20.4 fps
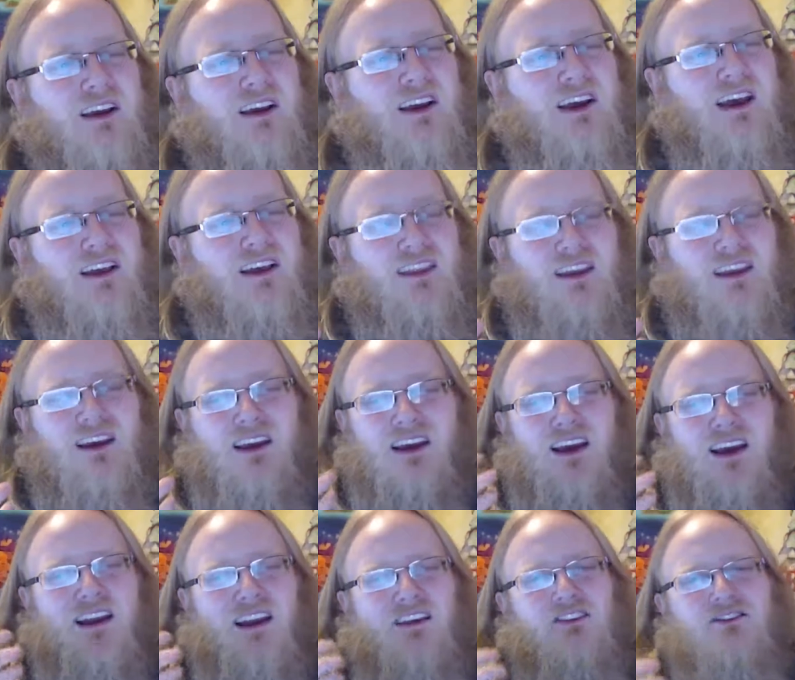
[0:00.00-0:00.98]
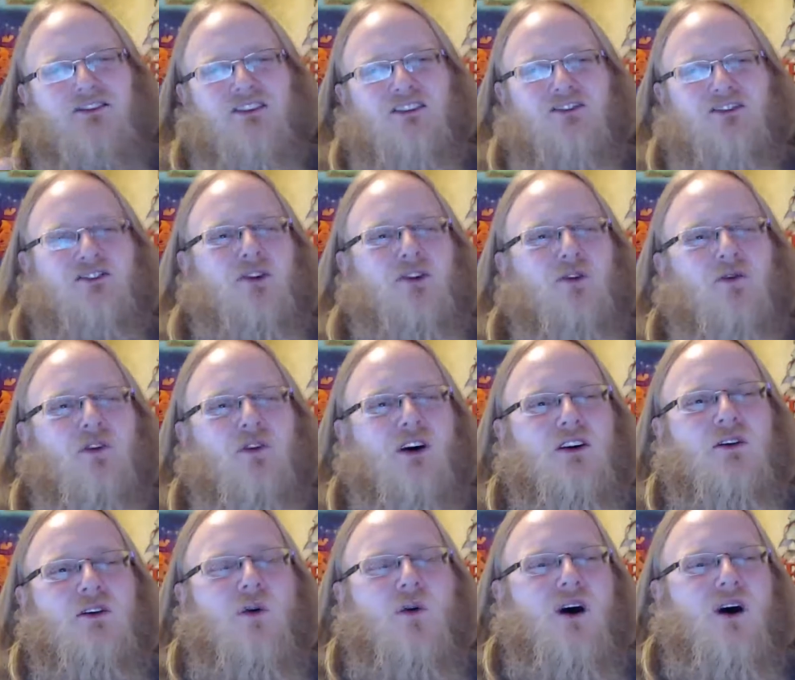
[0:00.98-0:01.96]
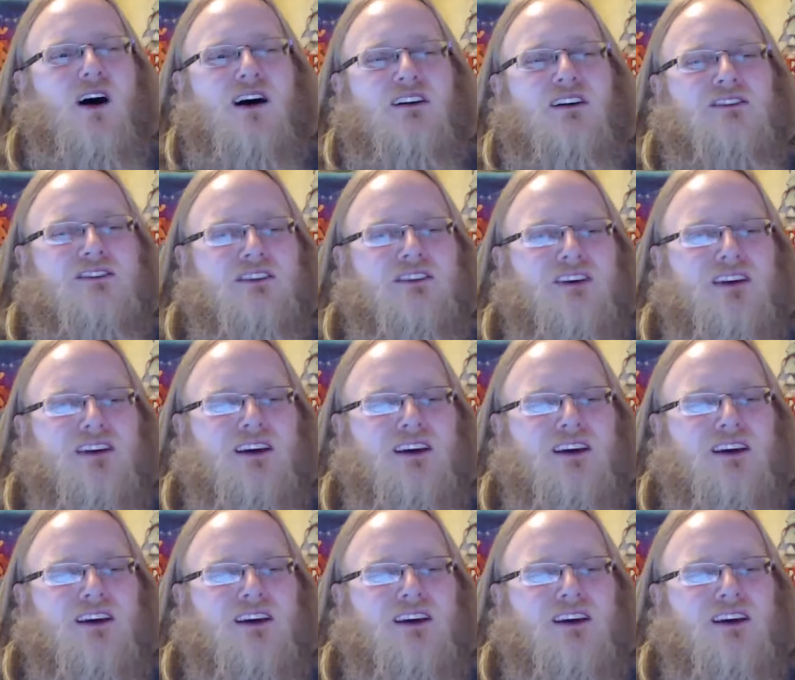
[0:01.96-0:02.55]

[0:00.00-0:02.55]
But it is just so fun to watch.